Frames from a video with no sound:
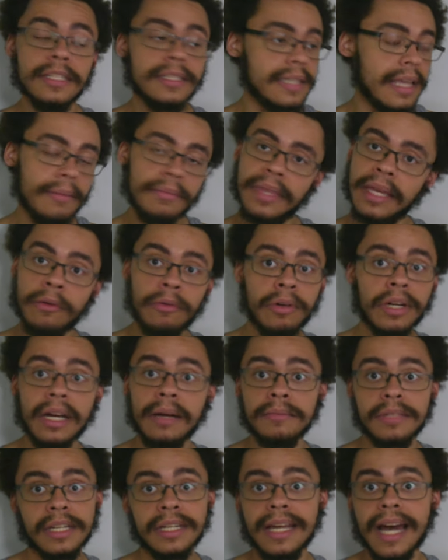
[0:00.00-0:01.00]
Same thing when it
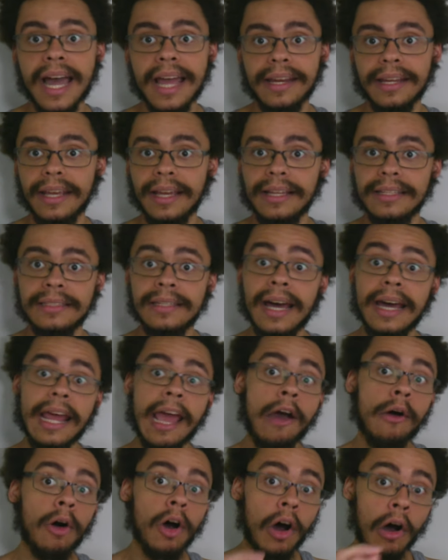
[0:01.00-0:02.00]
comes to dieting. It's
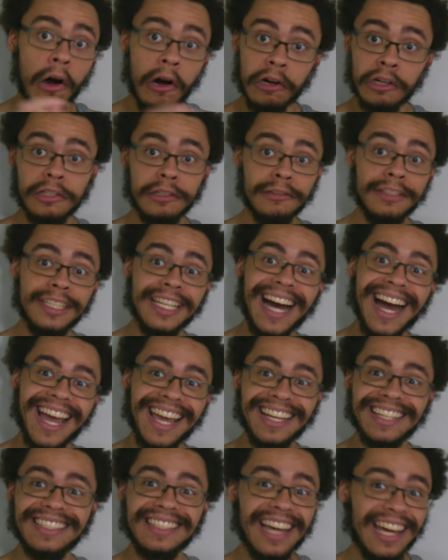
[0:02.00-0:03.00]
not how hard you
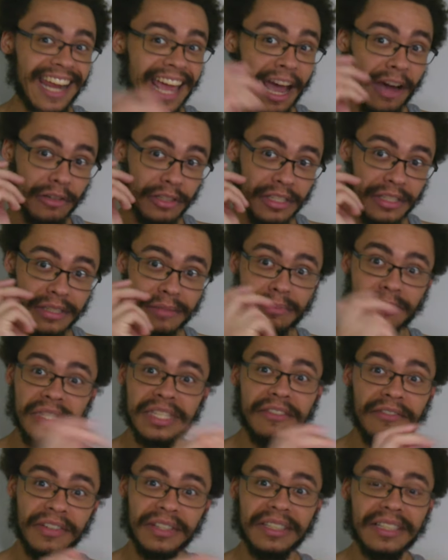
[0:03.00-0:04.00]
diet. It's not how
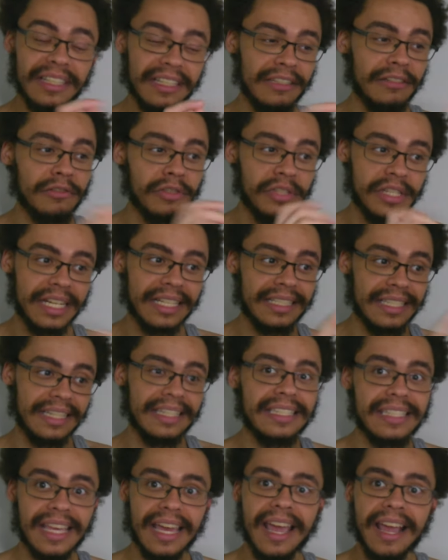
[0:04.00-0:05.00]
specifically you stick
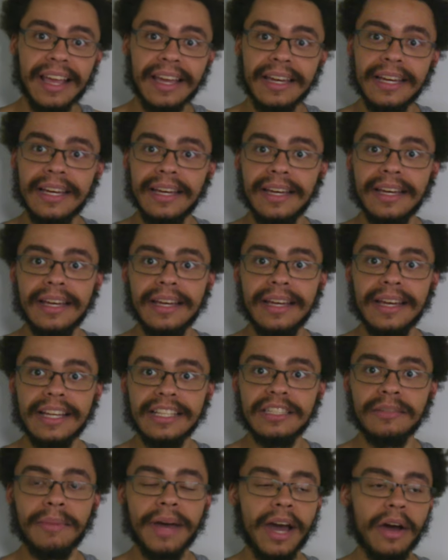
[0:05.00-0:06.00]
to this thing.
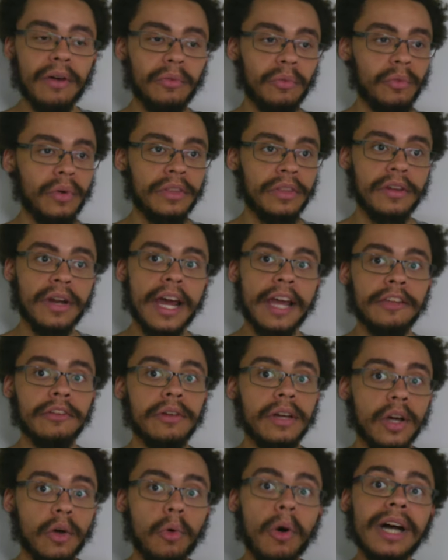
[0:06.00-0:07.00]
It's about whether or not
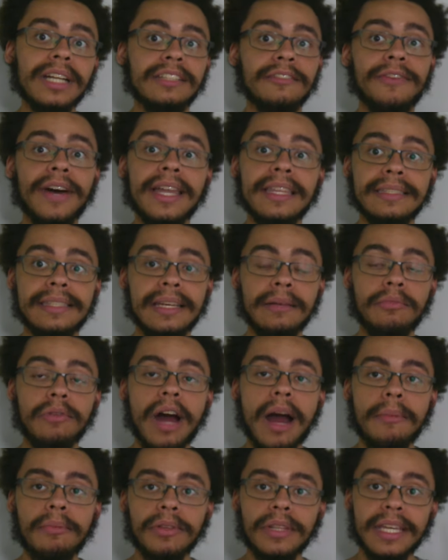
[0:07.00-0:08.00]
you can quantify this thing
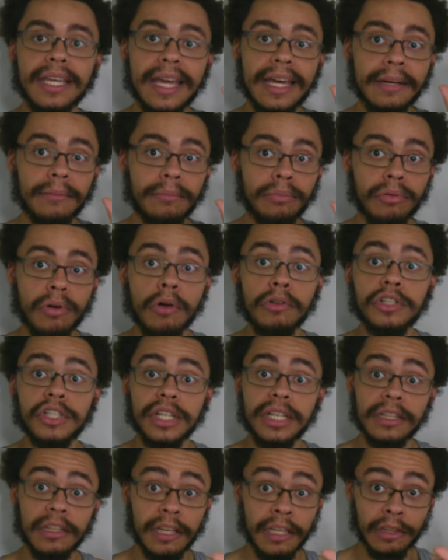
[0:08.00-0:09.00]
properly and
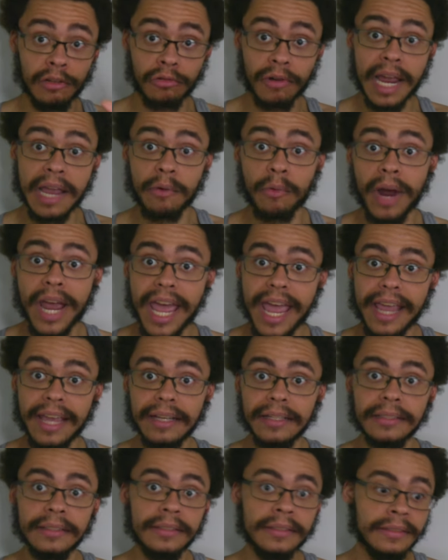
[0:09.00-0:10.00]
approach it in the right
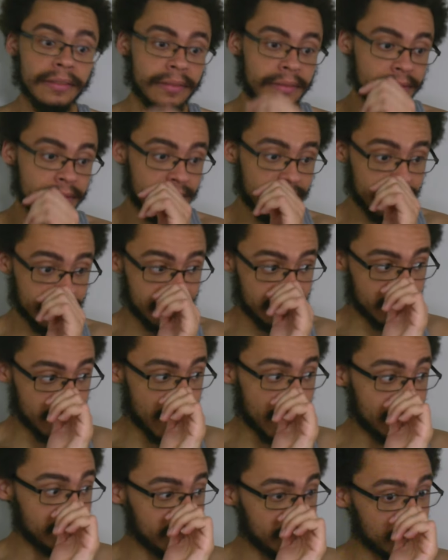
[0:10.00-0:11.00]
way.
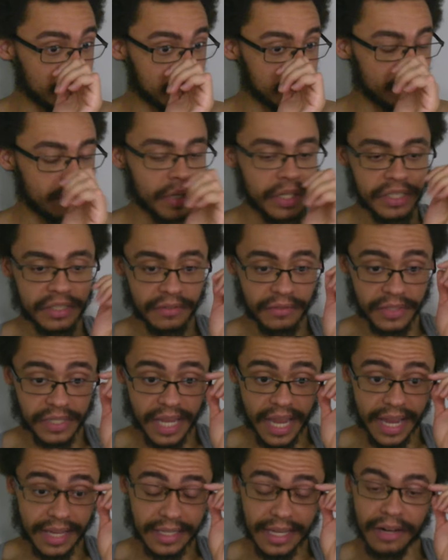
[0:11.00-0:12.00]
Right? There's a bunch of
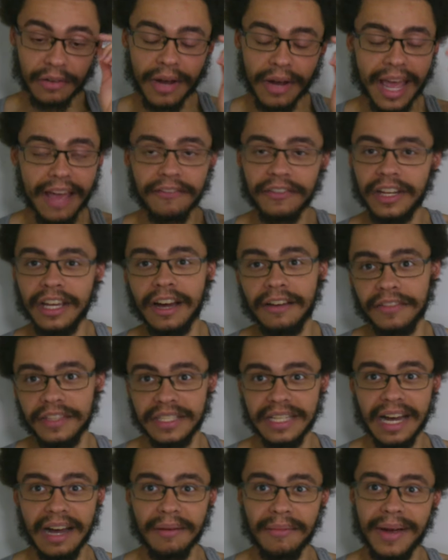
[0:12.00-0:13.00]
sayings. I don't have any off
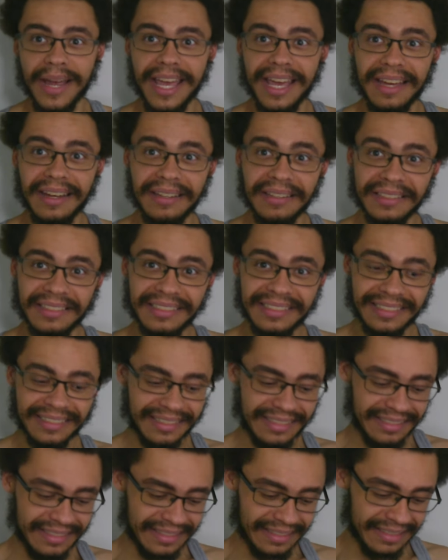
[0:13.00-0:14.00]
the top of my head.
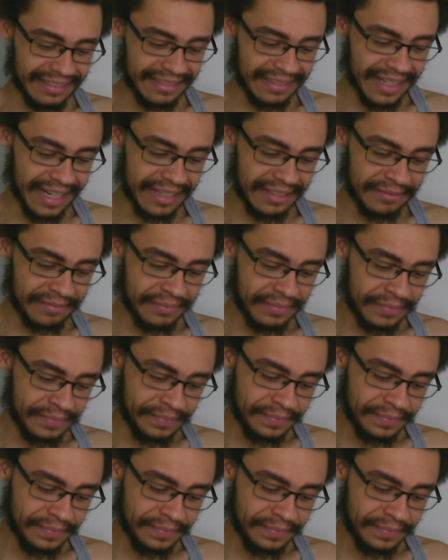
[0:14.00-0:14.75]
Right?